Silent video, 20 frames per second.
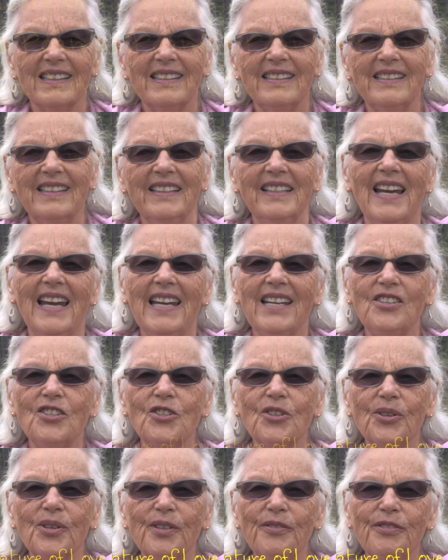The
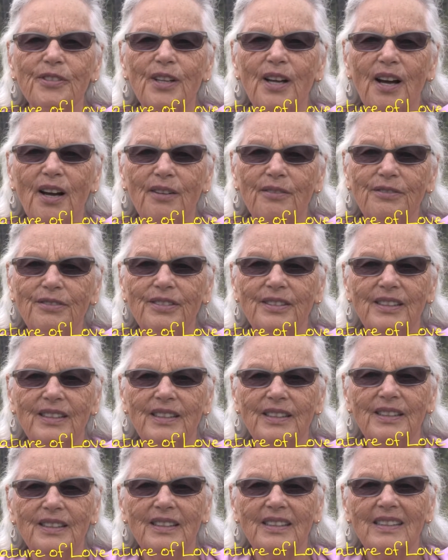nature of love.
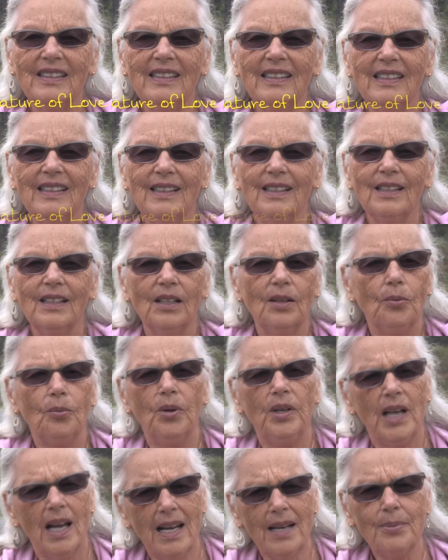
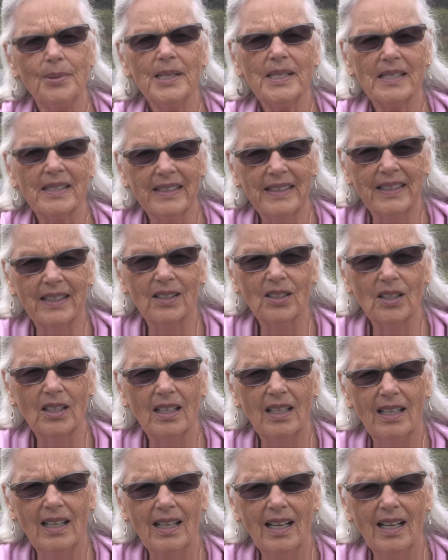When I was little,